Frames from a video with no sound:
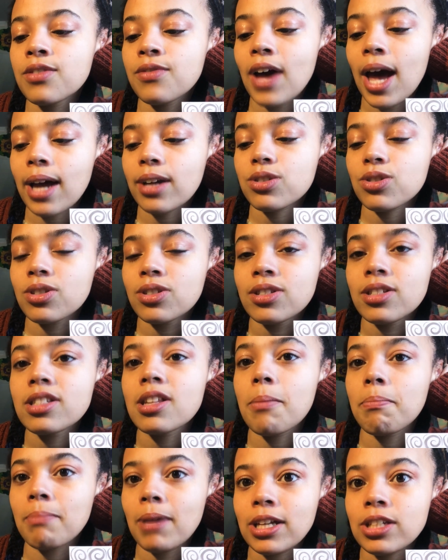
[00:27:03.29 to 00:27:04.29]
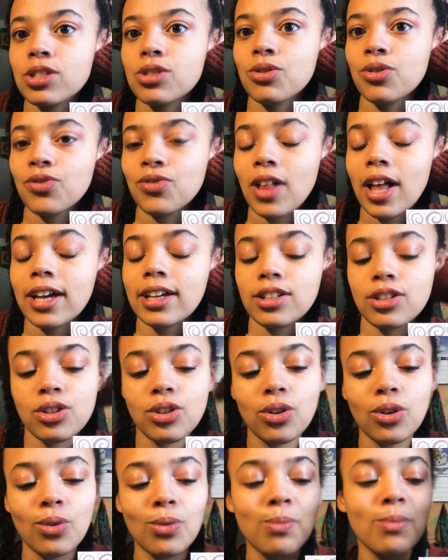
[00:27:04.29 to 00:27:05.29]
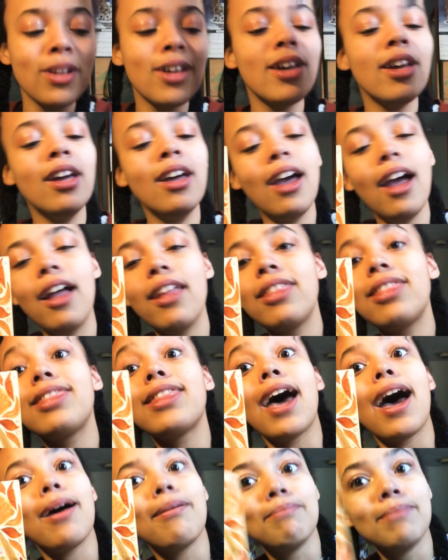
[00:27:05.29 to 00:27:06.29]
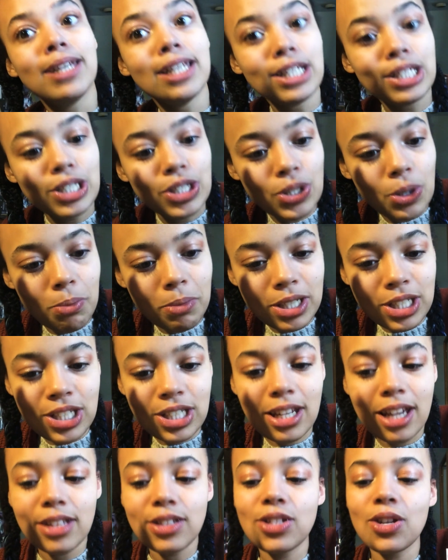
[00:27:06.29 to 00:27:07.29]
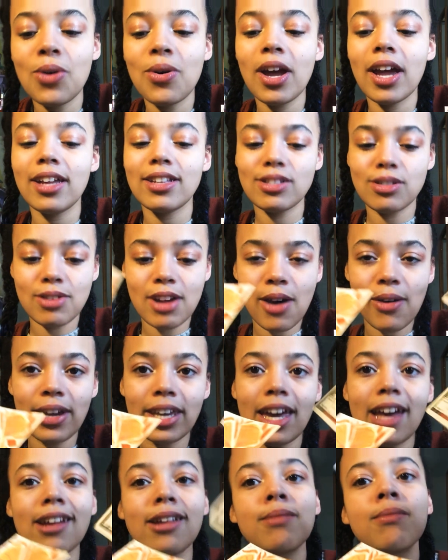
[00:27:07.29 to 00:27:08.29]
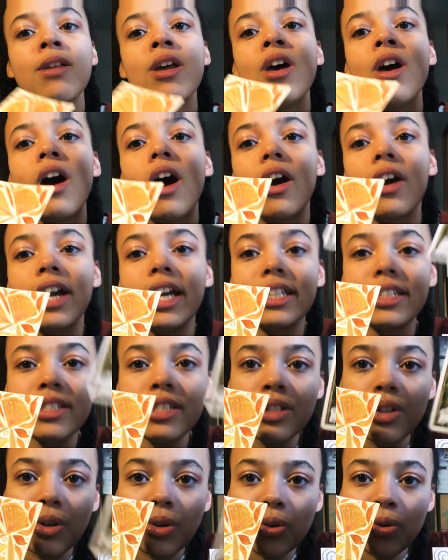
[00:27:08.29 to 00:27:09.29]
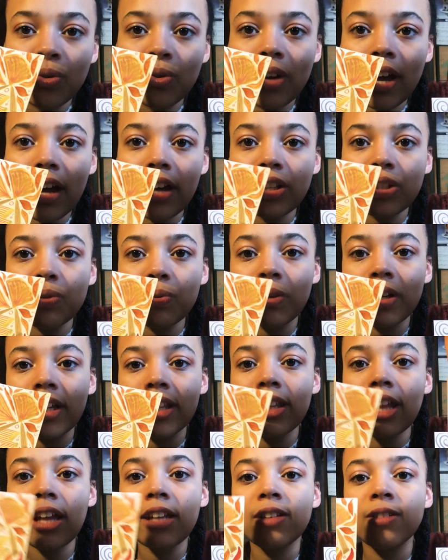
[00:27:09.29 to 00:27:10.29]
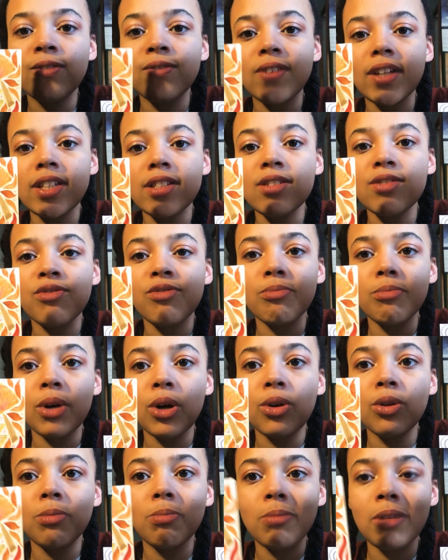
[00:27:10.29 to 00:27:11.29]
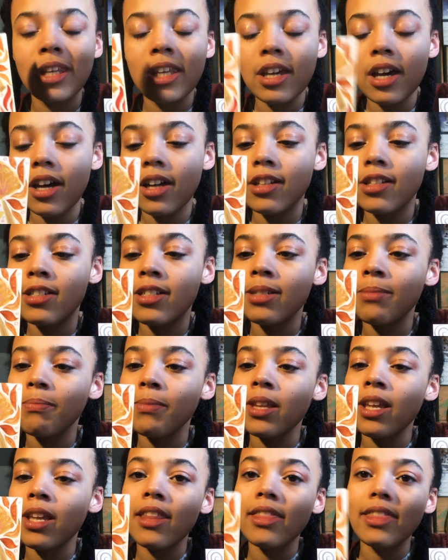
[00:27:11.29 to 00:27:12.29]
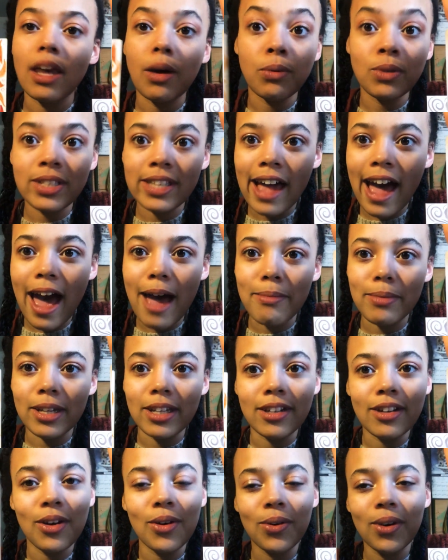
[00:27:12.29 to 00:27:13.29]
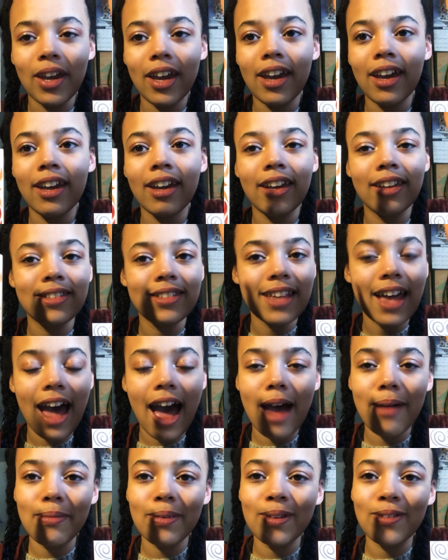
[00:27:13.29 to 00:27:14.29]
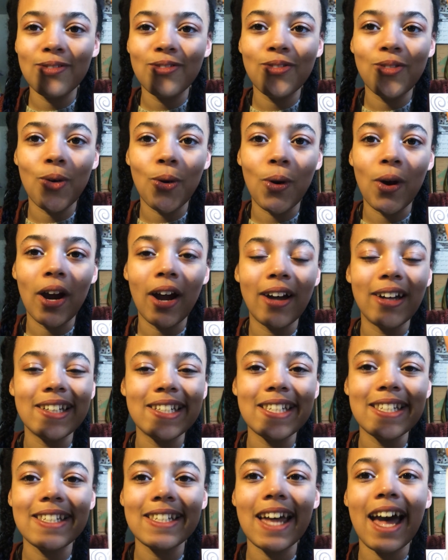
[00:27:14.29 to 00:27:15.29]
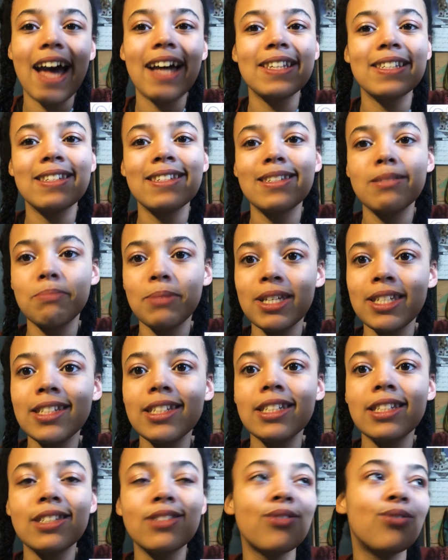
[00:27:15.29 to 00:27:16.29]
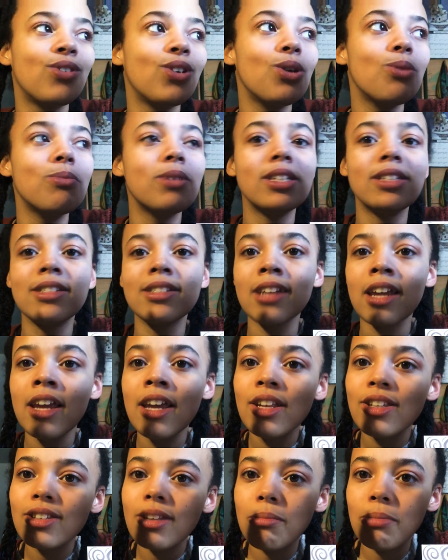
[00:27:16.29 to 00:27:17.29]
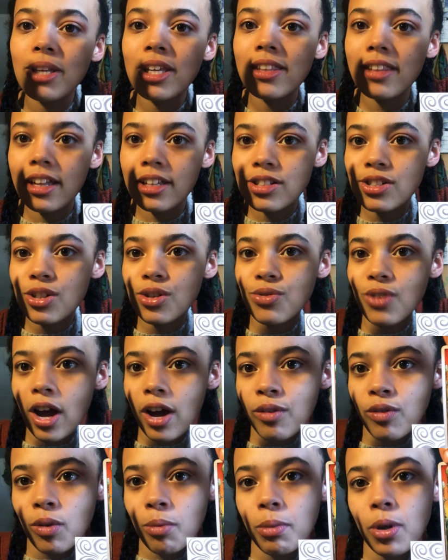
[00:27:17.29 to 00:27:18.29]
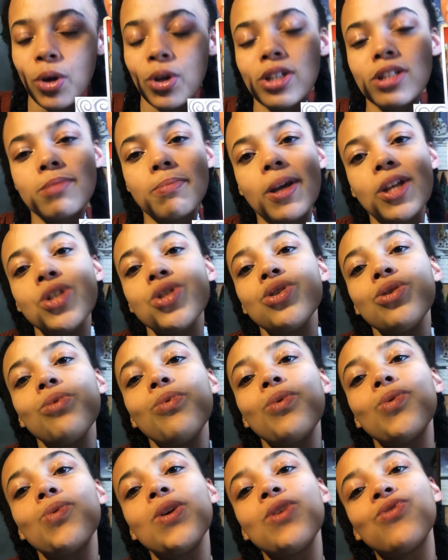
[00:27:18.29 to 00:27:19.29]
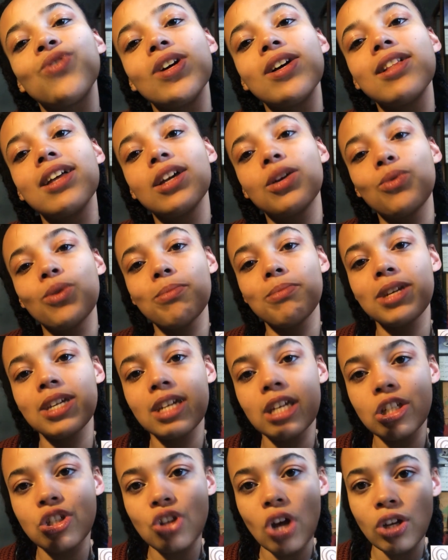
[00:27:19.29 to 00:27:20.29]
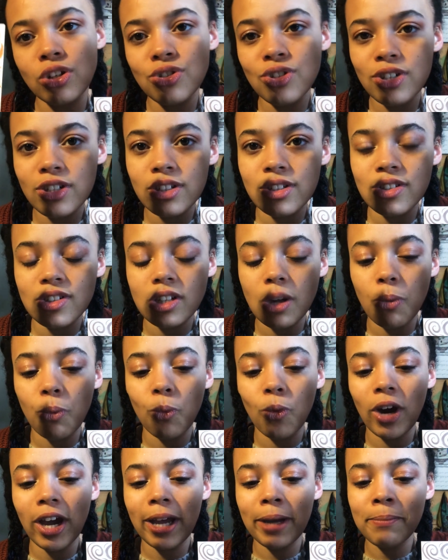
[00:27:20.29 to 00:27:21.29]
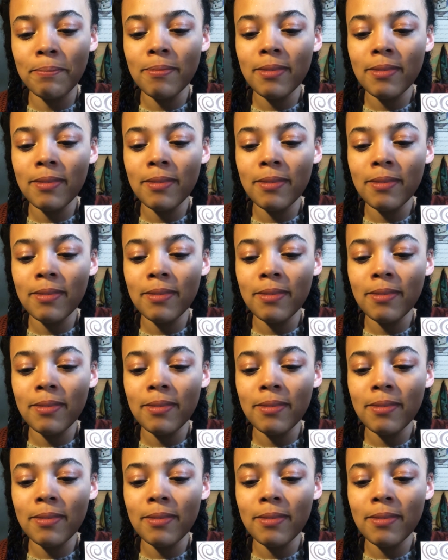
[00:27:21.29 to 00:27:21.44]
of actions that best reflect you. And that makes so much sense. Okay, so now I get it. All right, so you guys were in that defensive mode because that was a habit, okay? It's a habit for us as a species of humans to be in that survival mode, especially when we feel like we're being judged in some way.